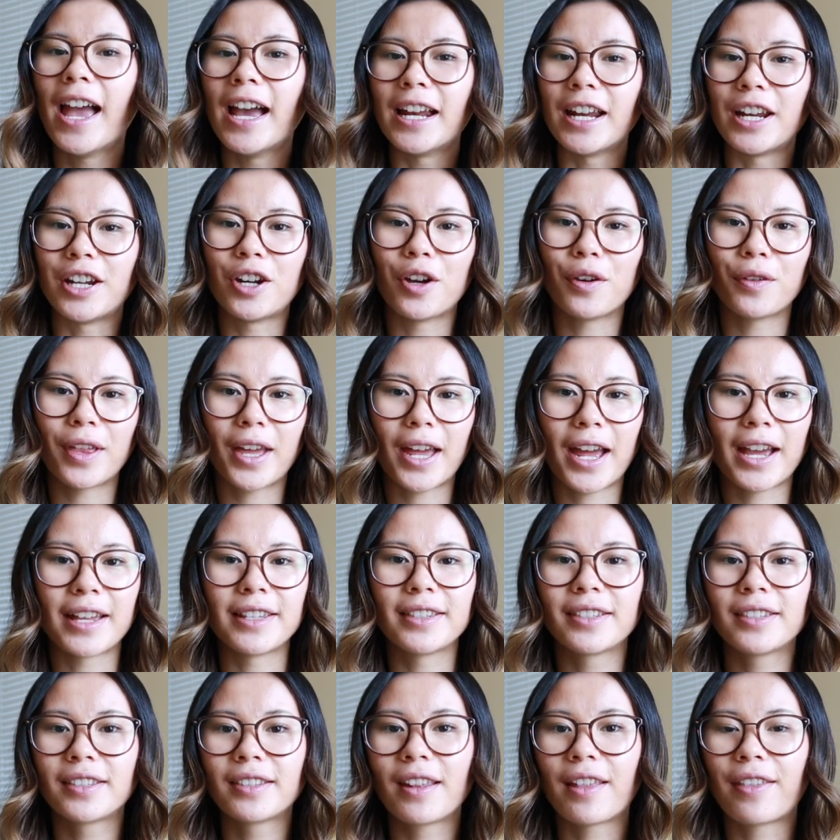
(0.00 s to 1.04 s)
And I know that
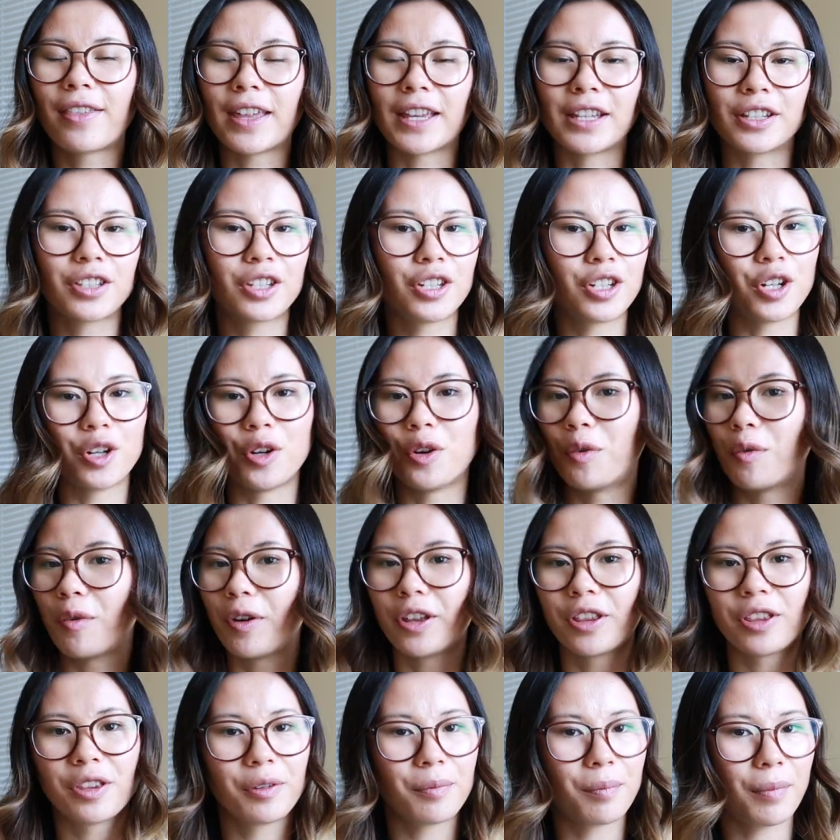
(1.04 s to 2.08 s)
has things to do
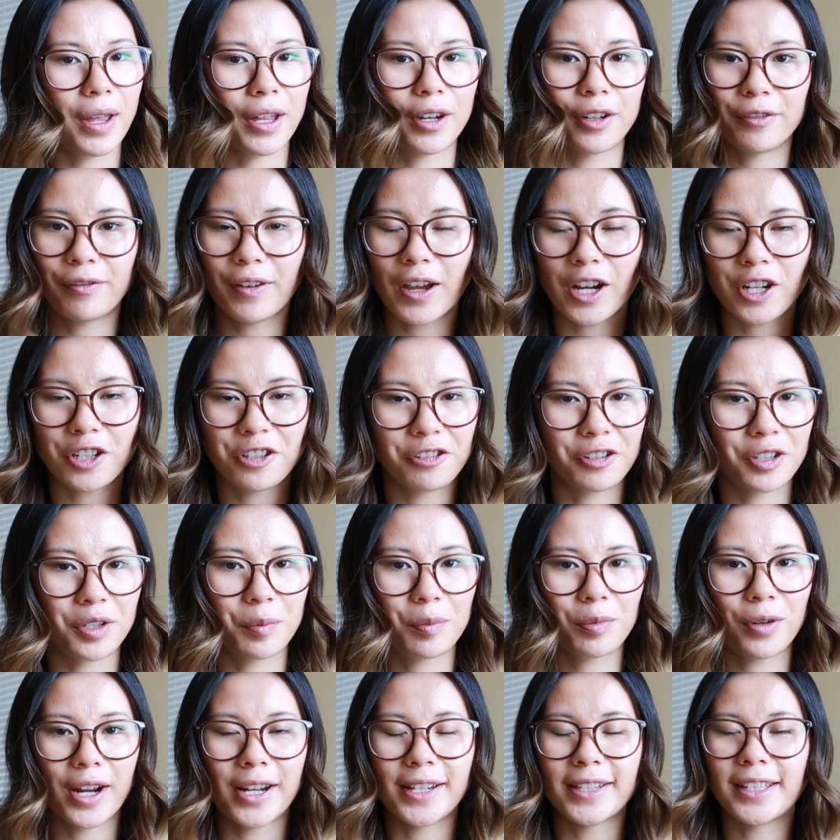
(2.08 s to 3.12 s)
with manufacturing
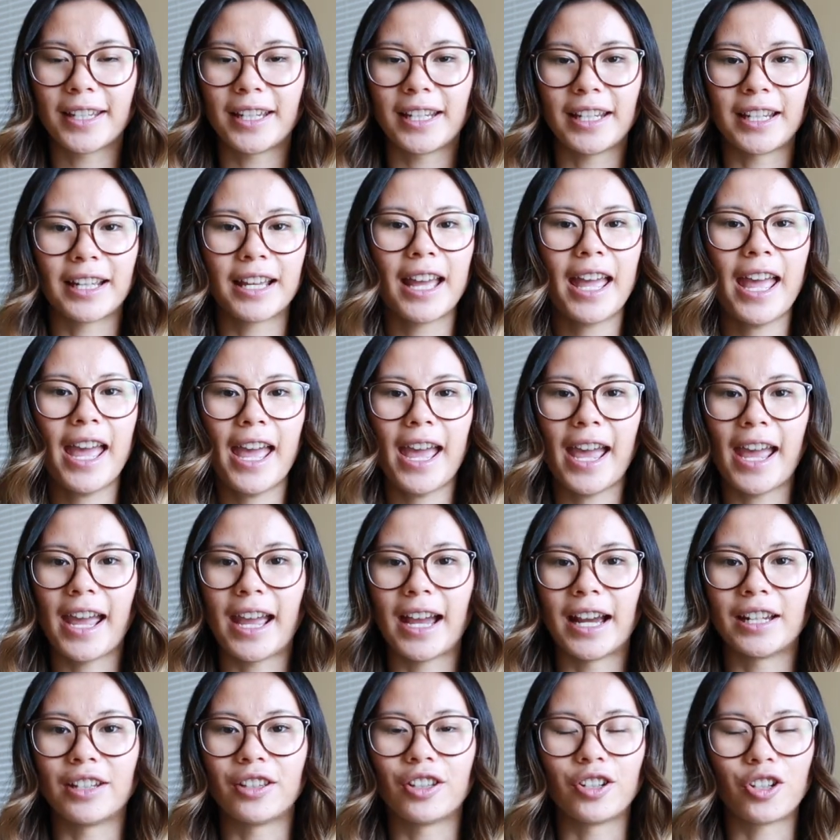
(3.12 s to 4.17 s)
pricing
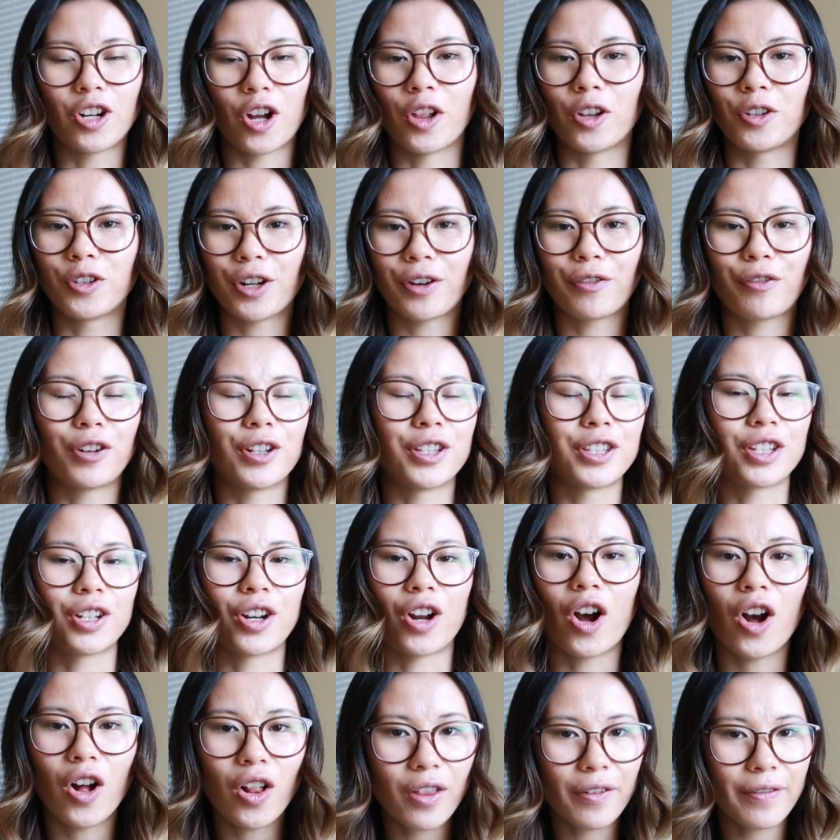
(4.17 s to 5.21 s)
and the dollar difference and
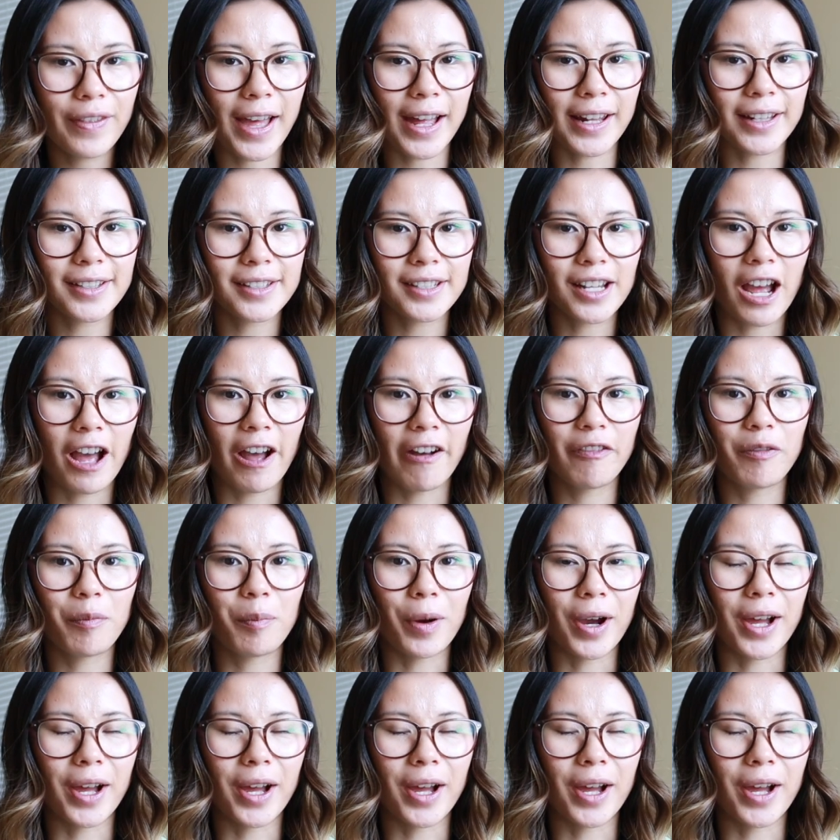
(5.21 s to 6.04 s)
all of that stuff.